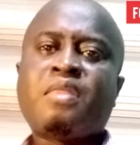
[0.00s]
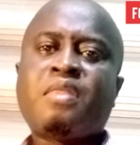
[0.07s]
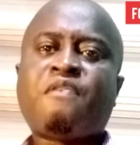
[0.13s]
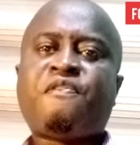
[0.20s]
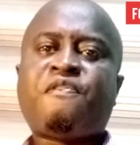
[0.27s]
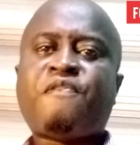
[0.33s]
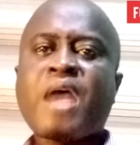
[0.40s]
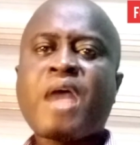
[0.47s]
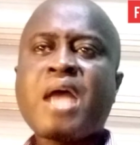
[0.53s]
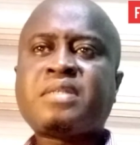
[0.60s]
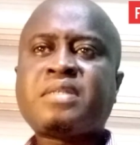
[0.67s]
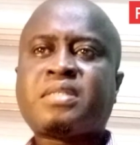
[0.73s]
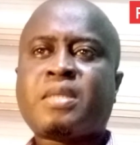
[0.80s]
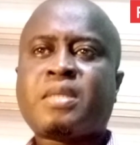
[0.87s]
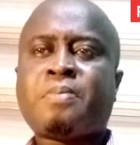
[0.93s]
The
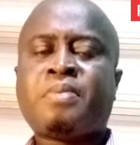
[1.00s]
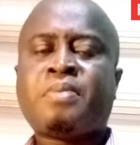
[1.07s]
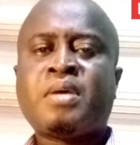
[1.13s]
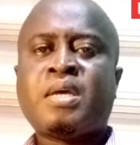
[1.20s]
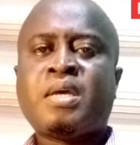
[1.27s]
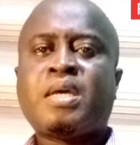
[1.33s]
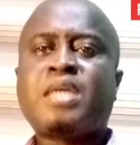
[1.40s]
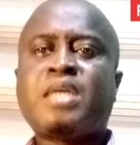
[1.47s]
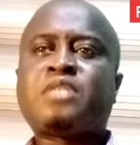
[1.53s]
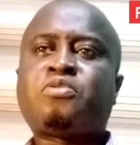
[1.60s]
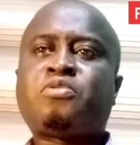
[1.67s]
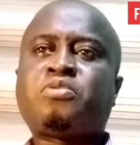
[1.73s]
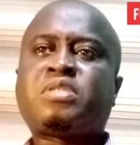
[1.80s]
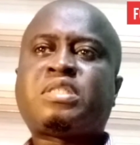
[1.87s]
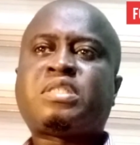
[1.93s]
first step
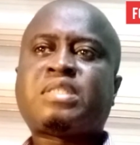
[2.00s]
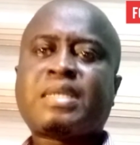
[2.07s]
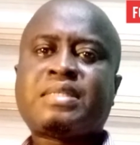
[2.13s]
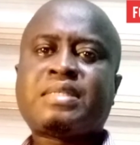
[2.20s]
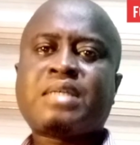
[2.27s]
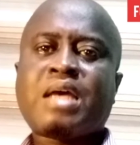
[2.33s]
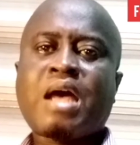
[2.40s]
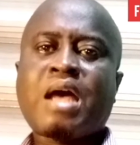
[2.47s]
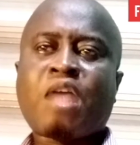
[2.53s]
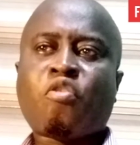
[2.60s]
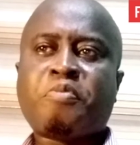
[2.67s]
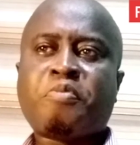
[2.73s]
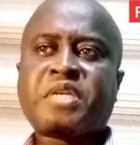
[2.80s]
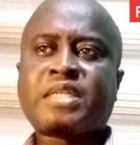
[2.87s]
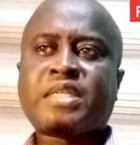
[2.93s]
is to set
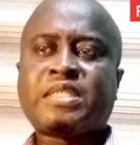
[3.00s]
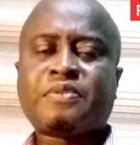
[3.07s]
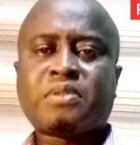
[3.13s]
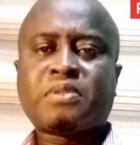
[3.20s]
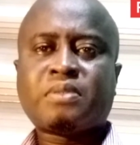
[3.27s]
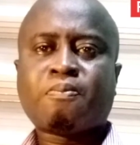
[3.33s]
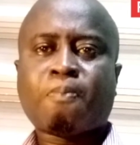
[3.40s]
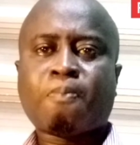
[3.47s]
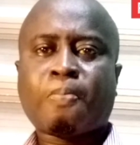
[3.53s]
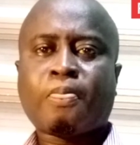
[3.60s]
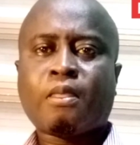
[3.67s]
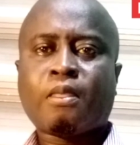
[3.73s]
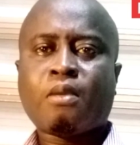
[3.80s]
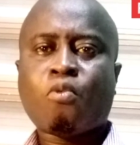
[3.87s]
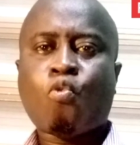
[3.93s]
an objective.
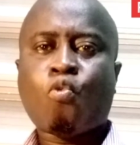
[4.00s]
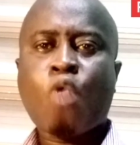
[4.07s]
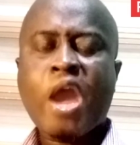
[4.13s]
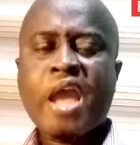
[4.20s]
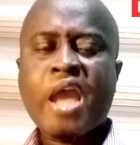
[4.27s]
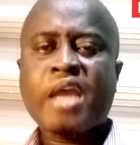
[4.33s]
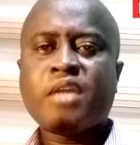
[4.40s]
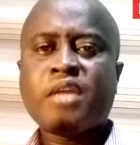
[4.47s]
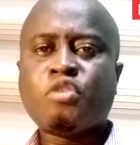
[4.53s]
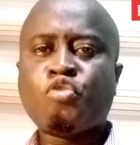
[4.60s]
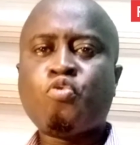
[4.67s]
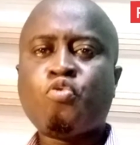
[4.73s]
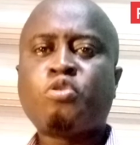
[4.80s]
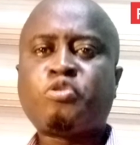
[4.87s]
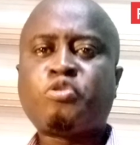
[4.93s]
Where
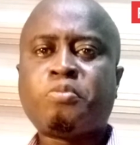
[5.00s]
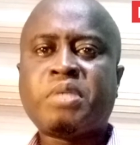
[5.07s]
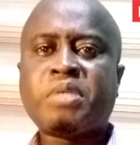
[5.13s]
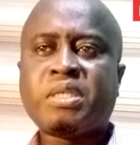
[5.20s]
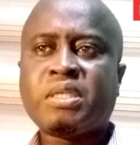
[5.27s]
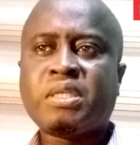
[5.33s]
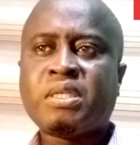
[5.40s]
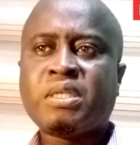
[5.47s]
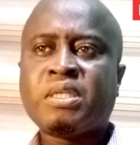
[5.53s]
do you want to be?